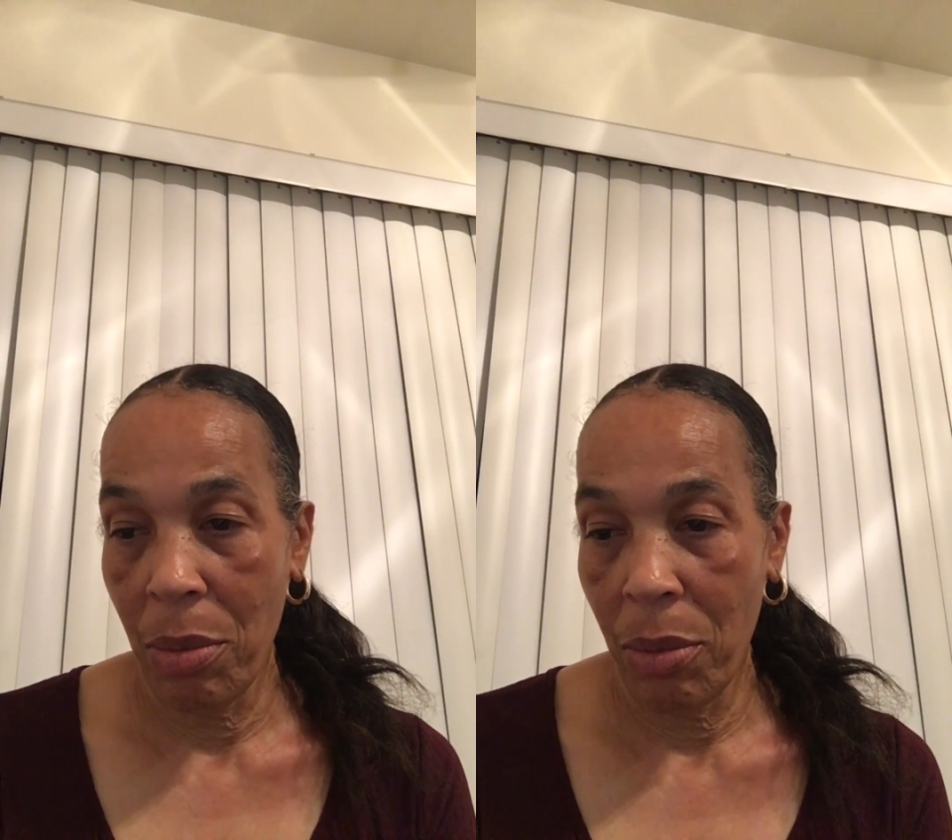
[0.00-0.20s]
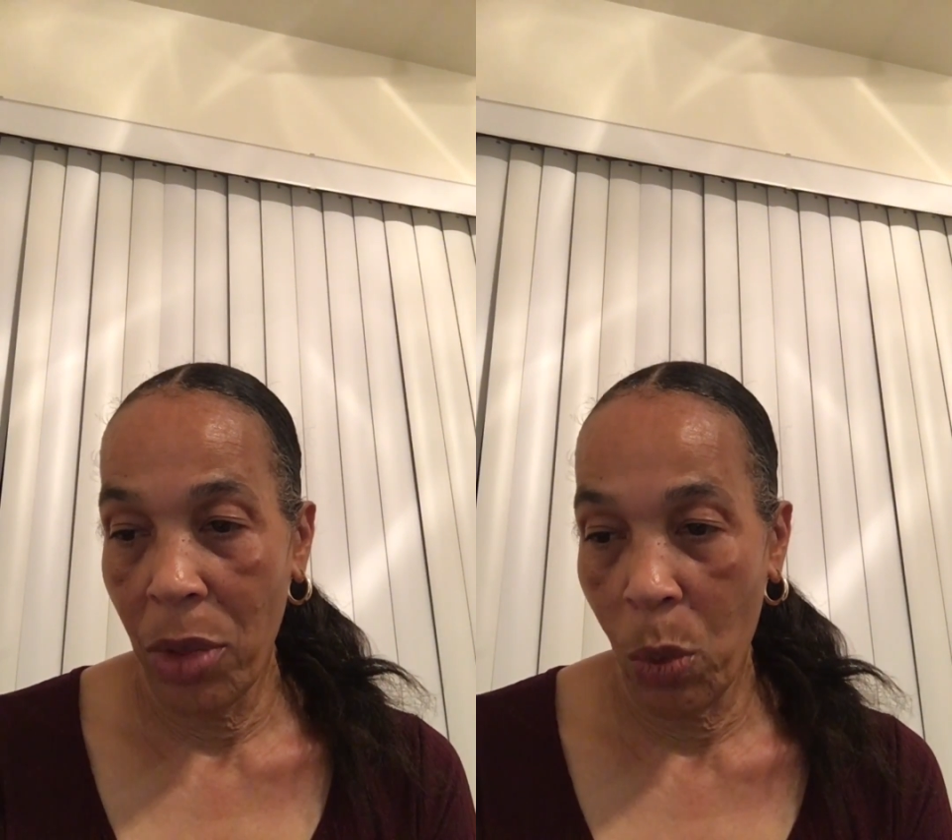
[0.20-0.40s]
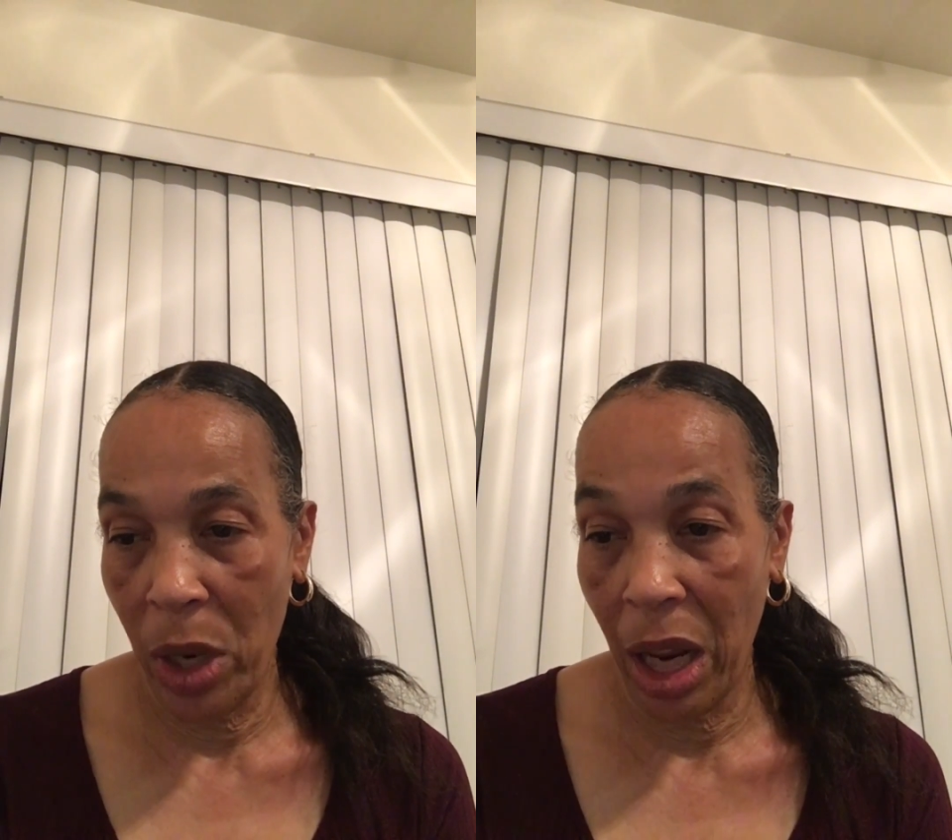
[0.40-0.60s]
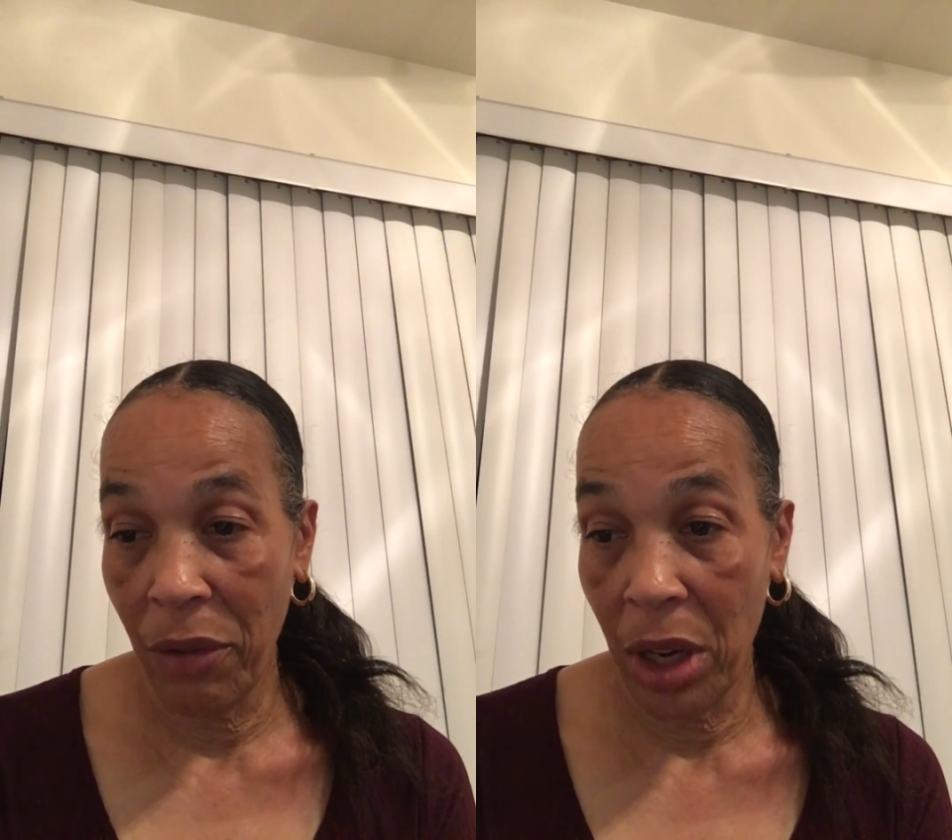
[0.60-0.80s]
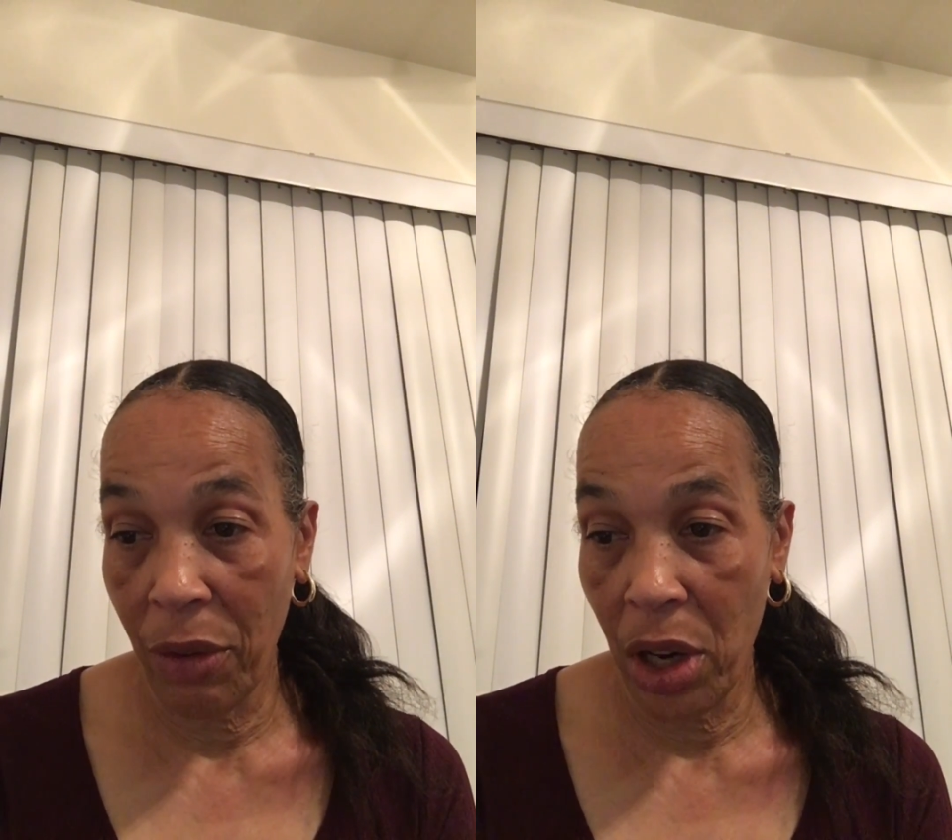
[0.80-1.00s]
the one I've
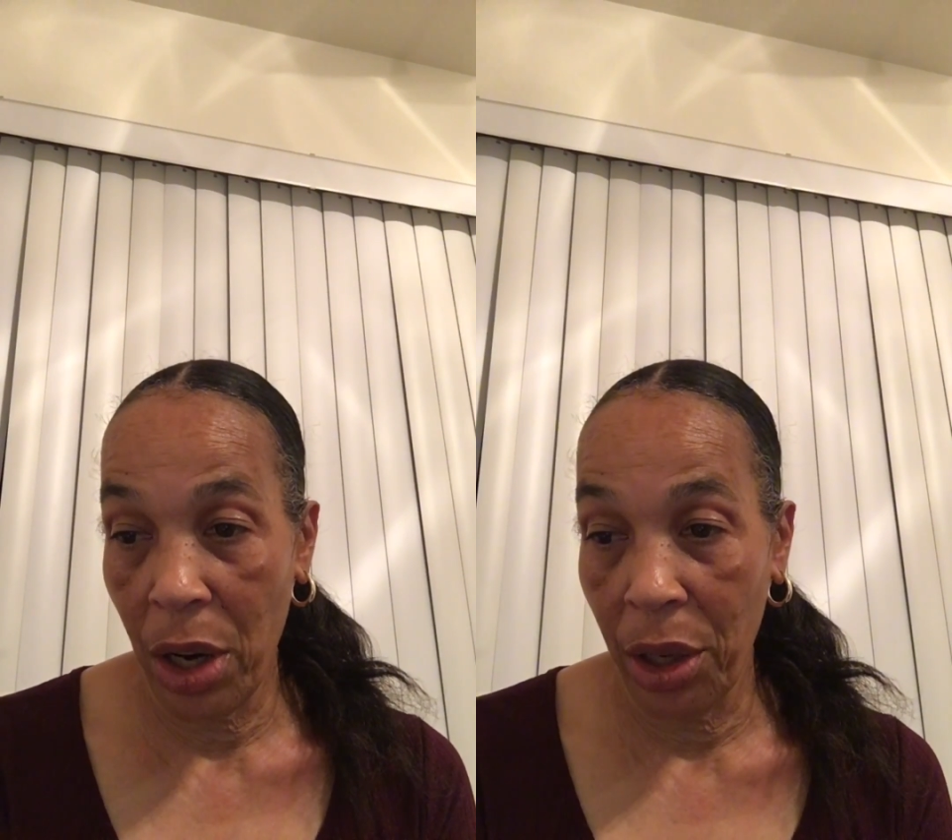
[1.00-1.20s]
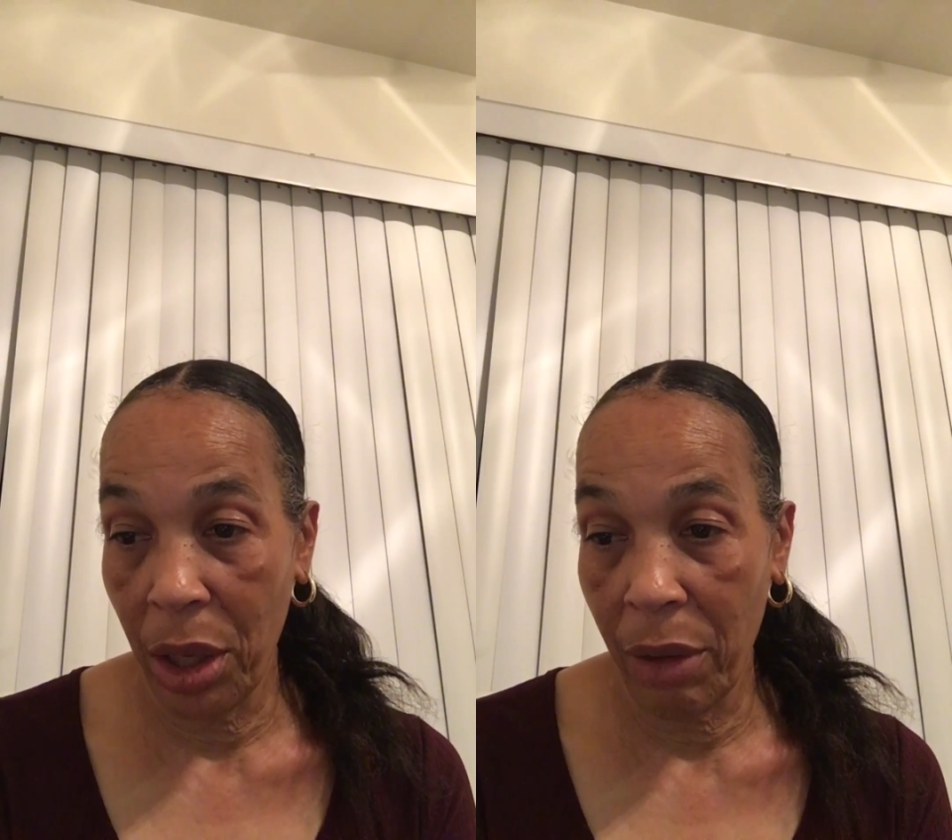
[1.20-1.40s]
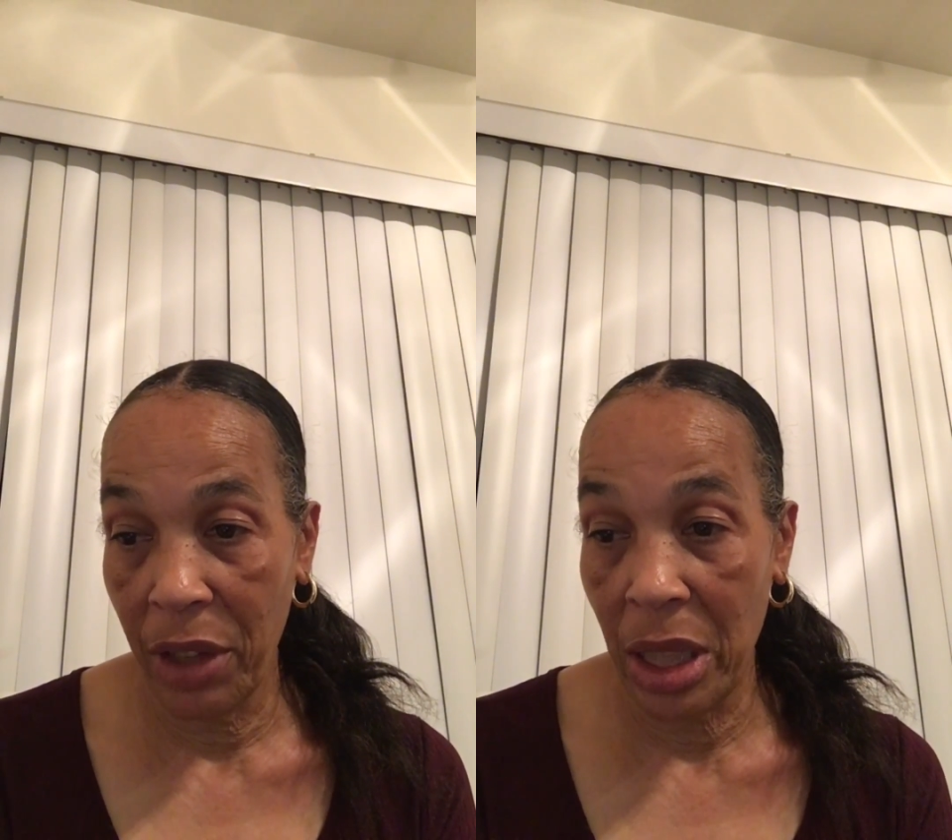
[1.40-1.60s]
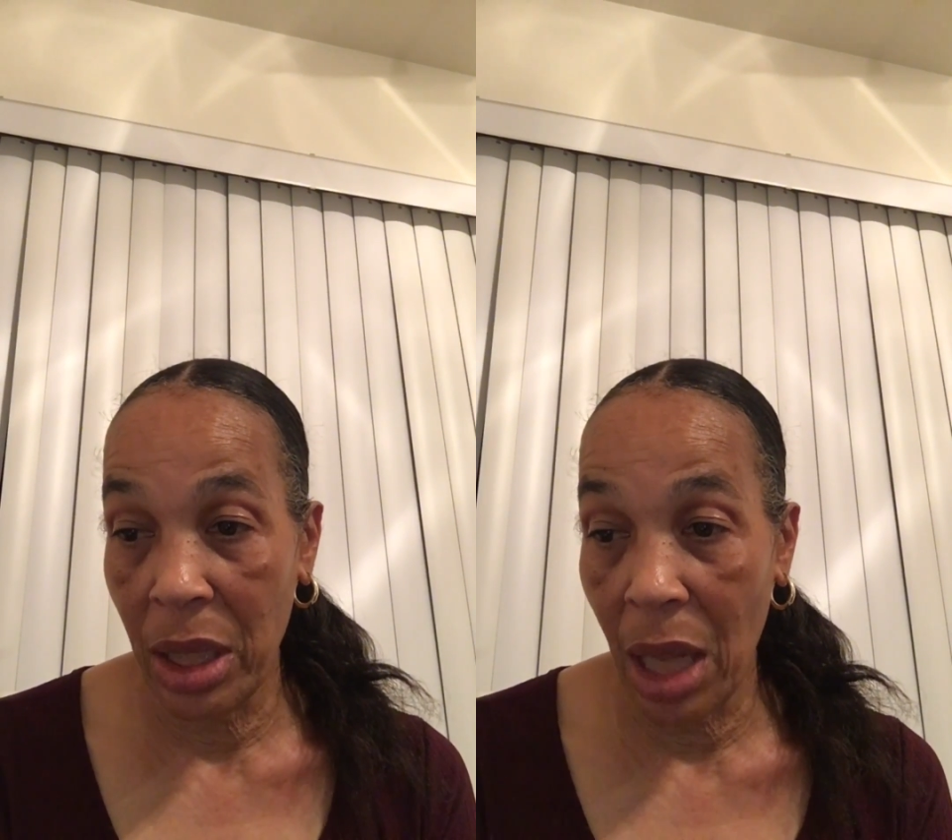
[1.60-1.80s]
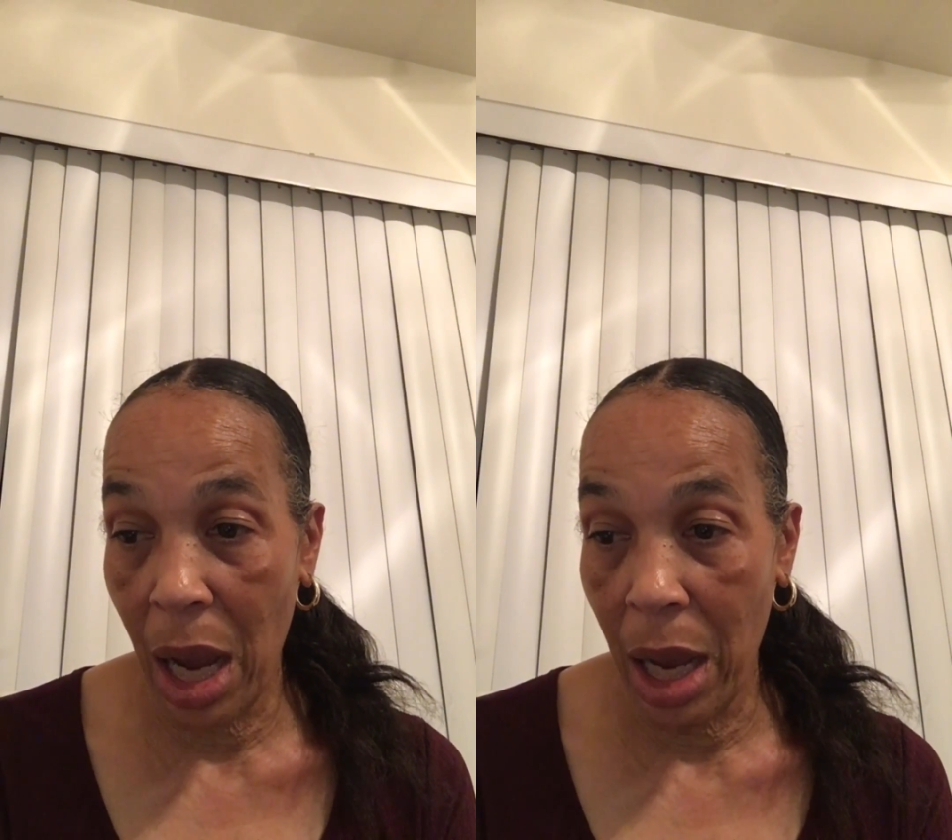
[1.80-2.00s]
never heard of, is
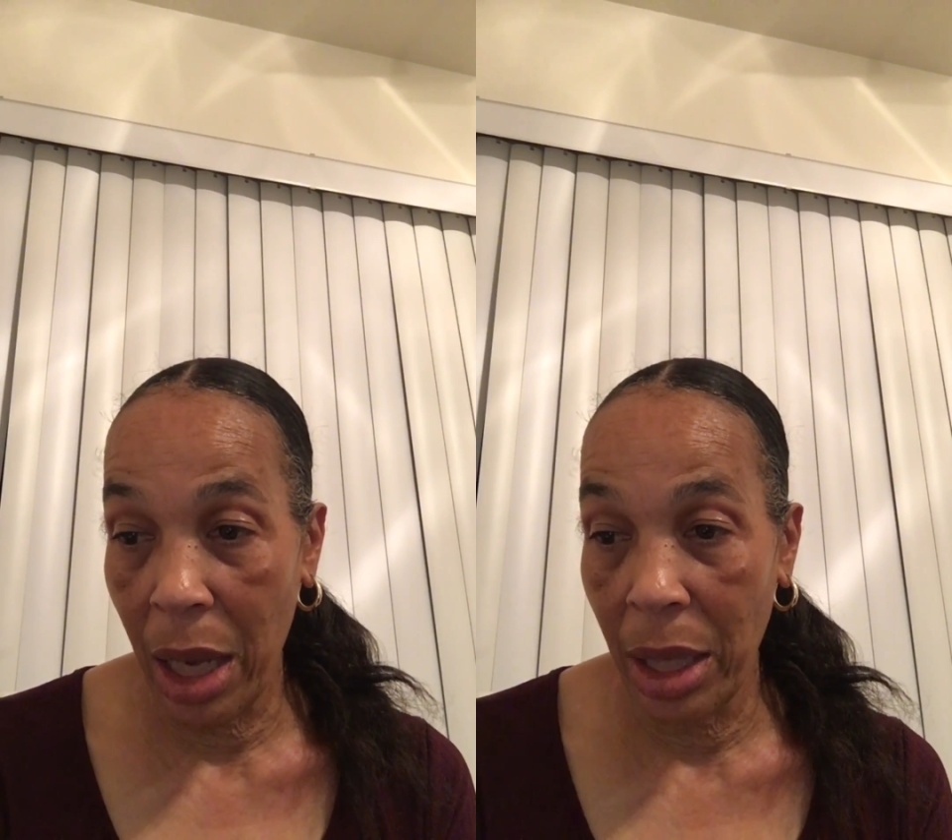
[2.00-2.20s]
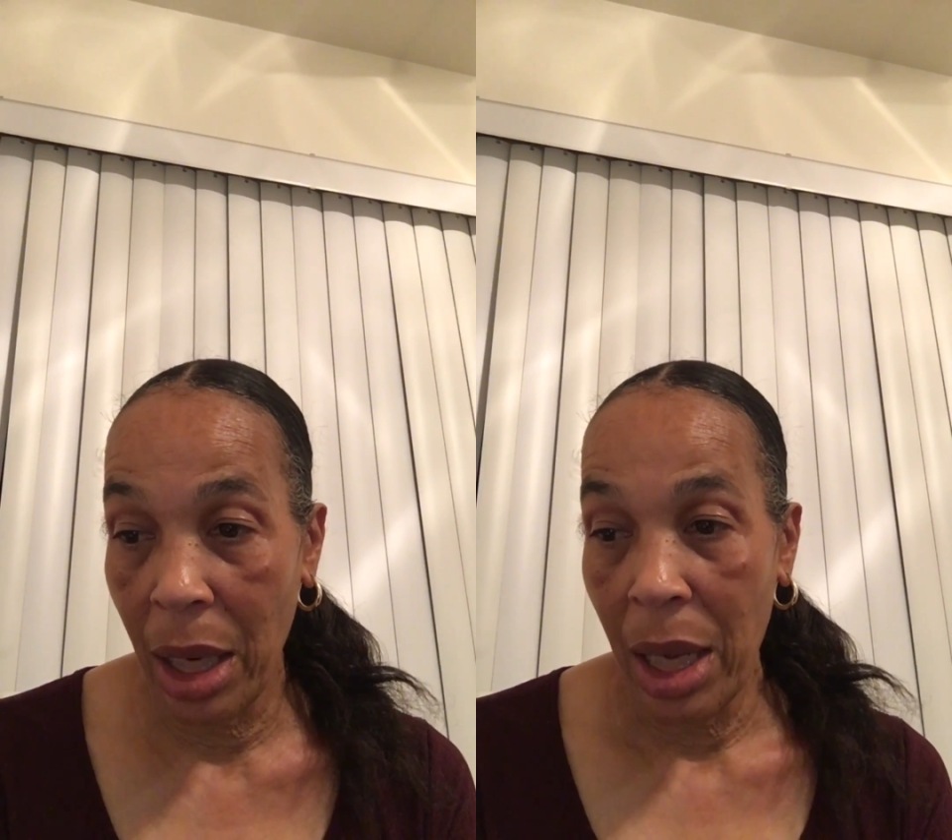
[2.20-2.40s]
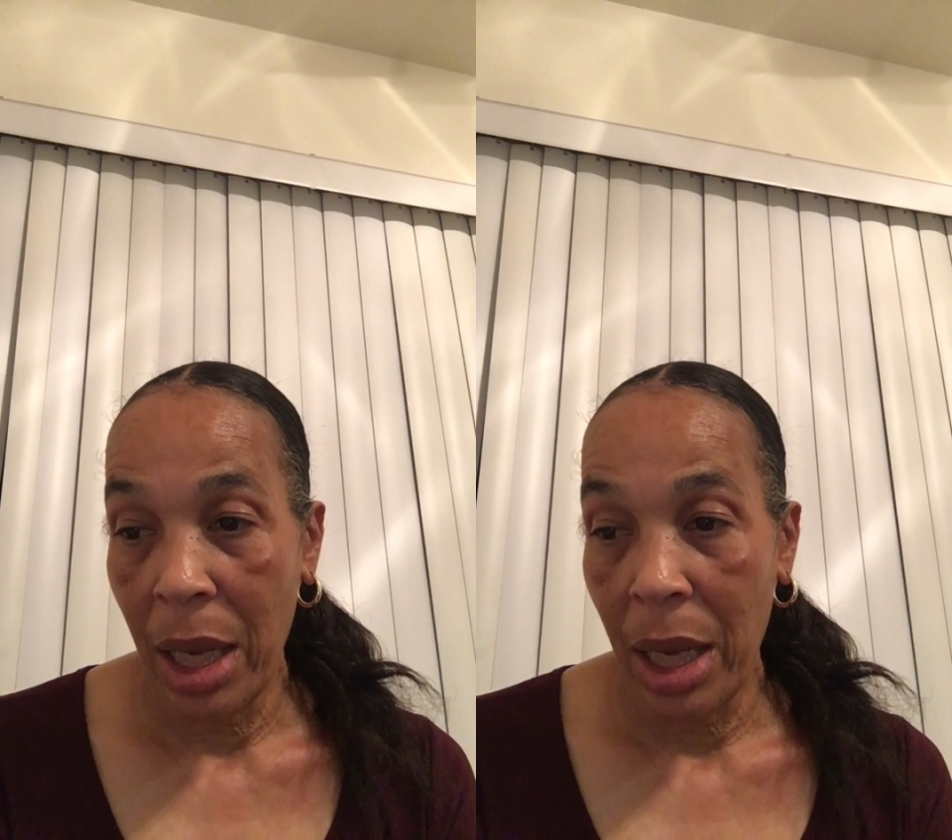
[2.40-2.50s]
non